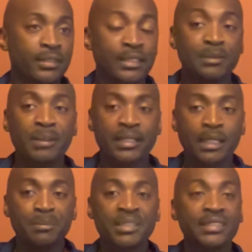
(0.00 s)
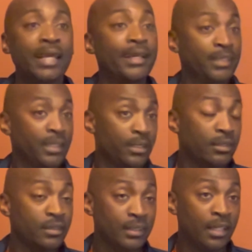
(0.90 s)
Just being upstanding
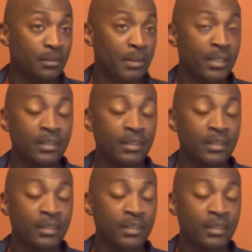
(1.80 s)
young men.